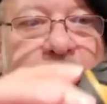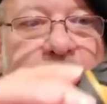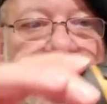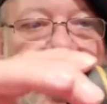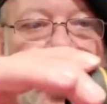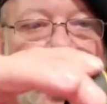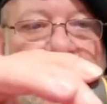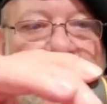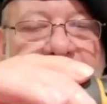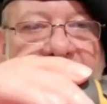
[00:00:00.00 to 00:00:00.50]
you
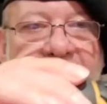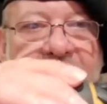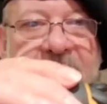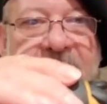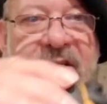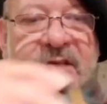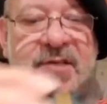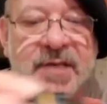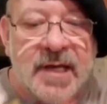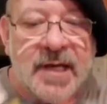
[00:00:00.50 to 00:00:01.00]
really need to
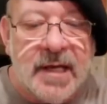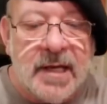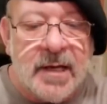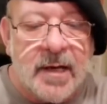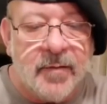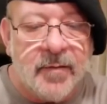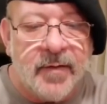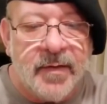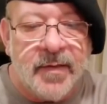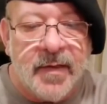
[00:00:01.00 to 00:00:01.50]
see and
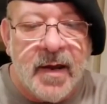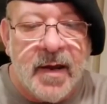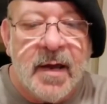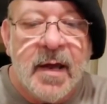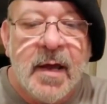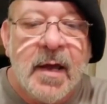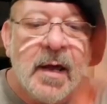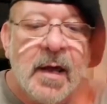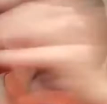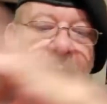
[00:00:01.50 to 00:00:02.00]
everything.
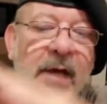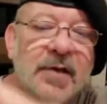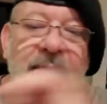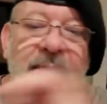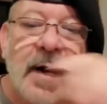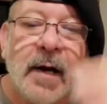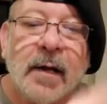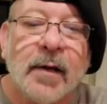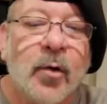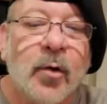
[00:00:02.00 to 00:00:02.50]
It's
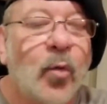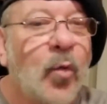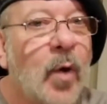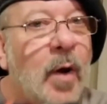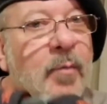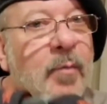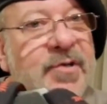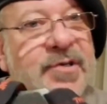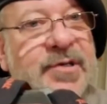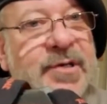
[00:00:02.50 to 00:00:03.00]
got a little
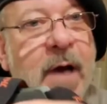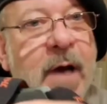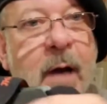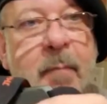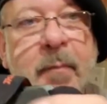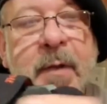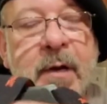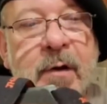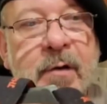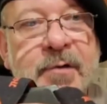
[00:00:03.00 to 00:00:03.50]
rubber
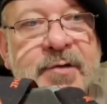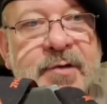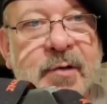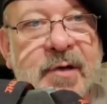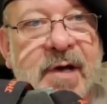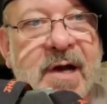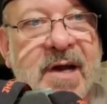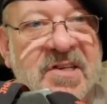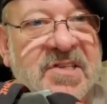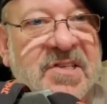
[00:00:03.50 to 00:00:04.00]
stop here, so it
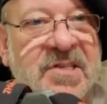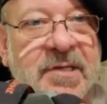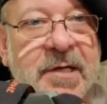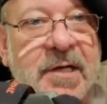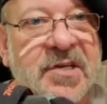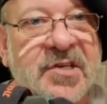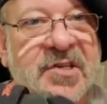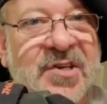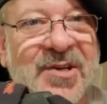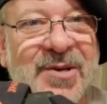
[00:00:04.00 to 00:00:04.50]
kind of
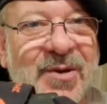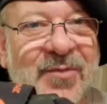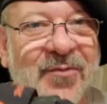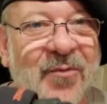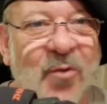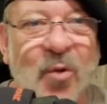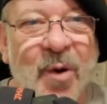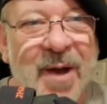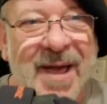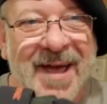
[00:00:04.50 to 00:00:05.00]
sticks to your
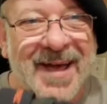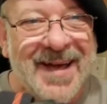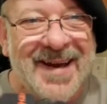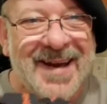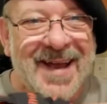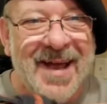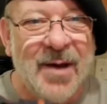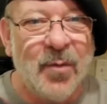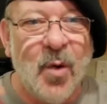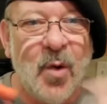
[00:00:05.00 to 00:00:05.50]
forehead
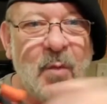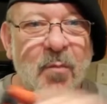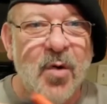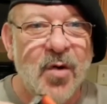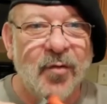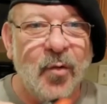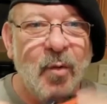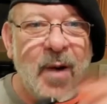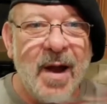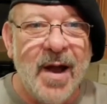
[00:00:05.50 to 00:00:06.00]
and won't
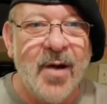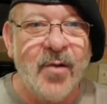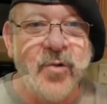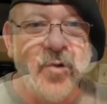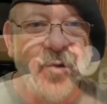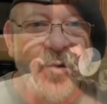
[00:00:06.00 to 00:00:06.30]
move around or